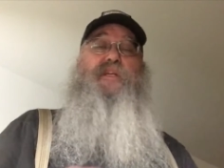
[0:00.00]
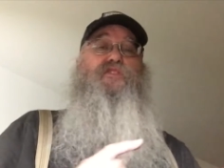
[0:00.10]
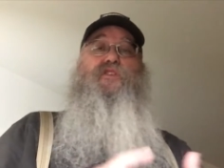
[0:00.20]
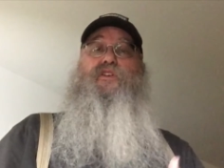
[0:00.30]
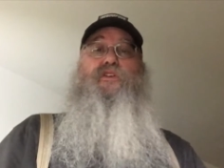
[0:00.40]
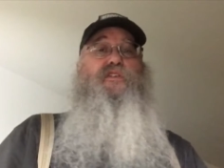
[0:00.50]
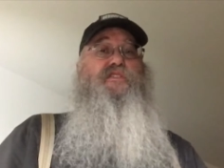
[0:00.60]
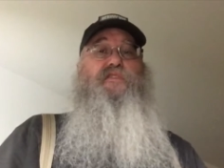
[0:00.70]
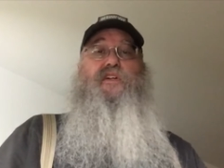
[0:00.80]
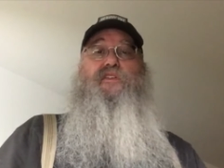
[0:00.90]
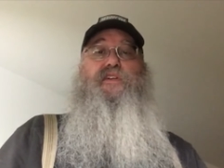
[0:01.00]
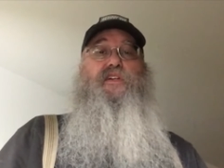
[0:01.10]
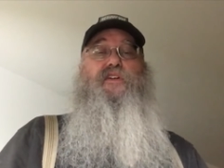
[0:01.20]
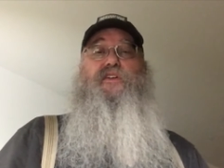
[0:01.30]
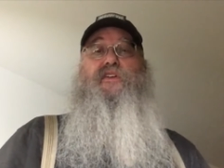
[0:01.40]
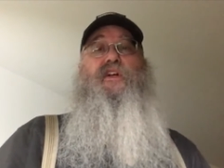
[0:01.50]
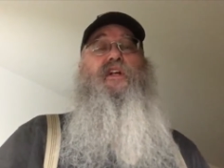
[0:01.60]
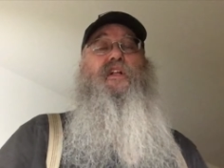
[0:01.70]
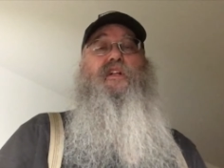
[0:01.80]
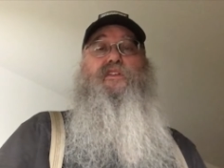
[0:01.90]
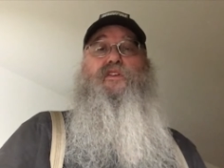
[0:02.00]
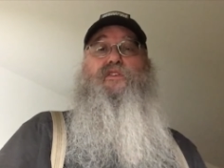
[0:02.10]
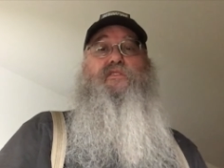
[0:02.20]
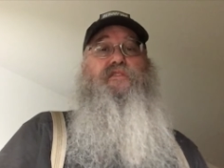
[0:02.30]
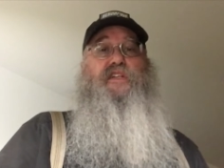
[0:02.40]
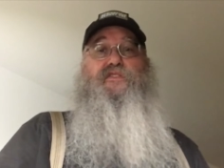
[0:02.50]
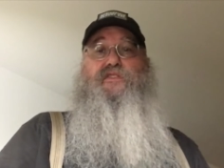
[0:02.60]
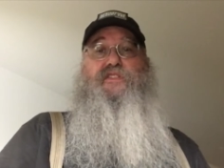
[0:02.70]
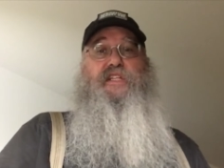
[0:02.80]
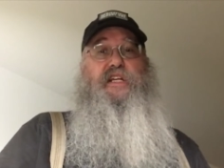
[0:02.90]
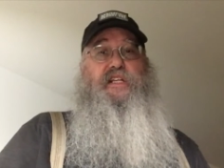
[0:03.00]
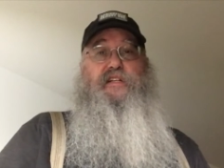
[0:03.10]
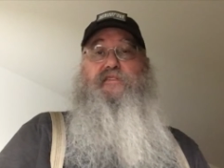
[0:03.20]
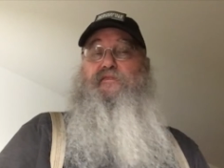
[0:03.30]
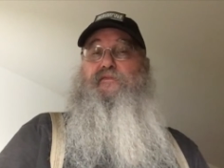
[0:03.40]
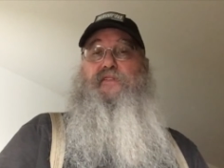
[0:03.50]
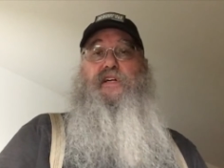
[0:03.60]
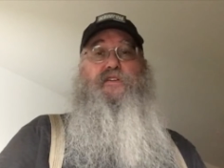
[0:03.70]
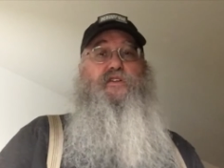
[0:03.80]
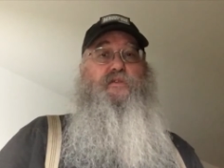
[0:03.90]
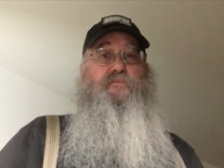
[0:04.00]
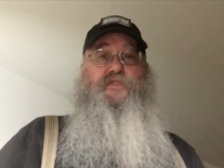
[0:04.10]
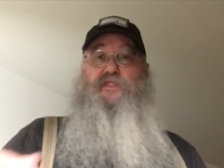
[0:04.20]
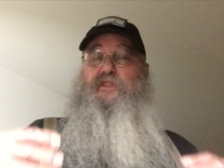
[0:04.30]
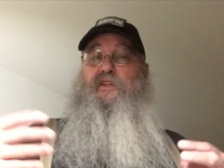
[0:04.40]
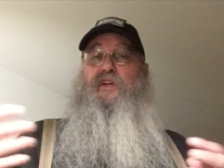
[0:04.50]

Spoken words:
Make sure you're always following all your local, federal, state firearms